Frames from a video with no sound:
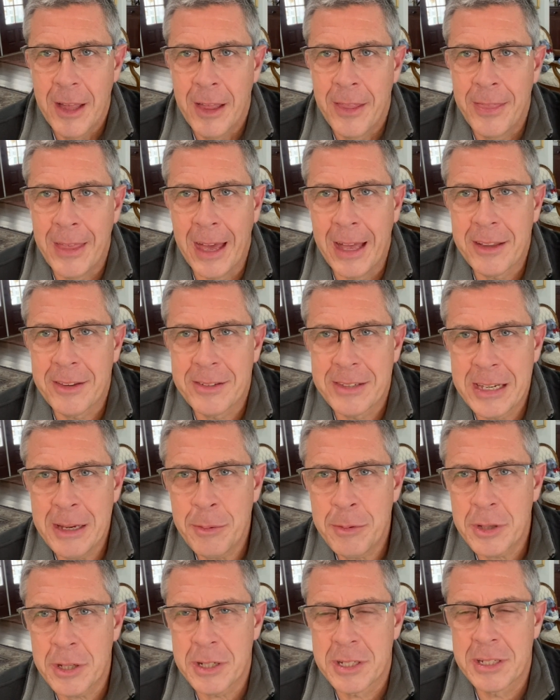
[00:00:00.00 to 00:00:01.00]
that
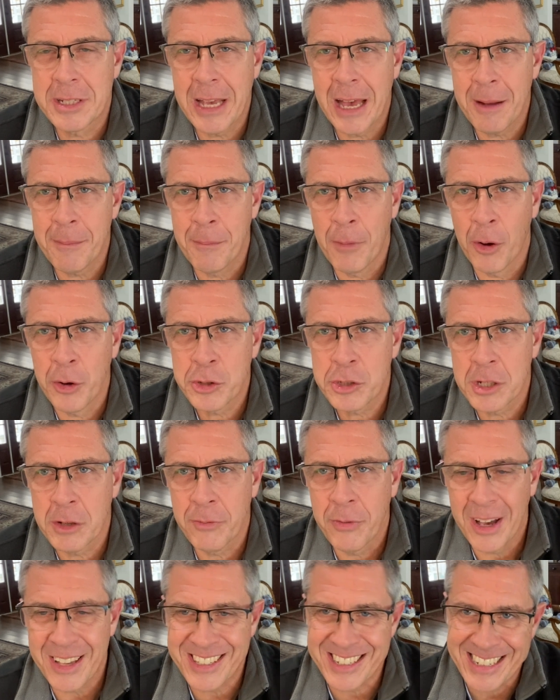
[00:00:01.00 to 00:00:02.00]
seem to set most
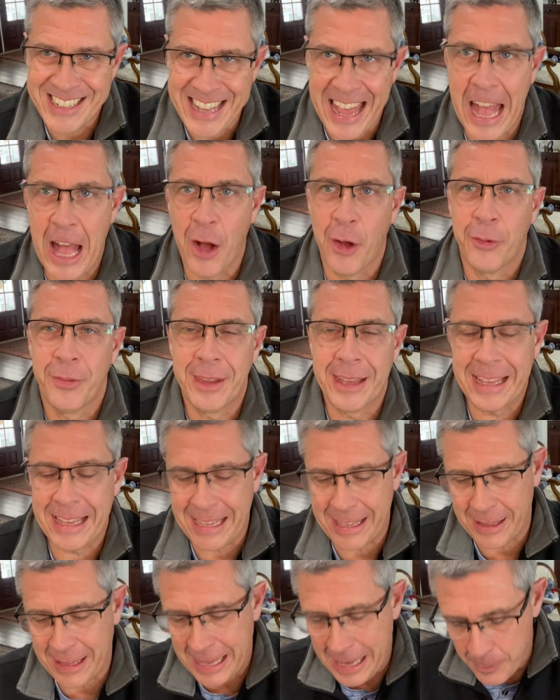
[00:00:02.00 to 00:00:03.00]
of us down,
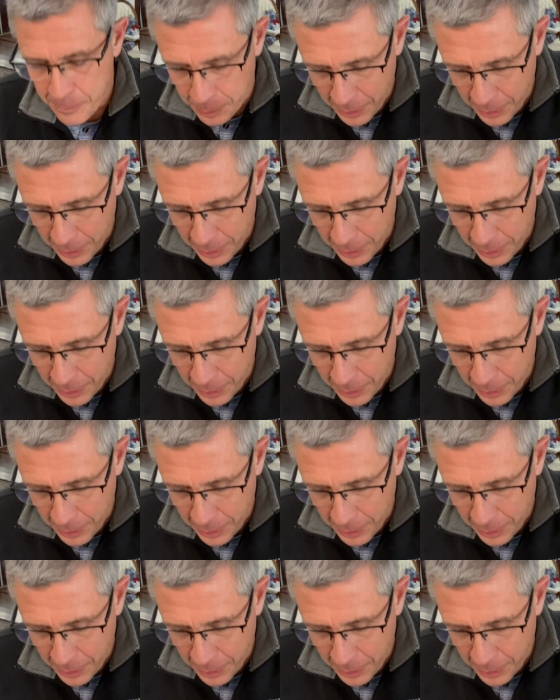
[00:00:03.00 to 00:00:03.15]
that keep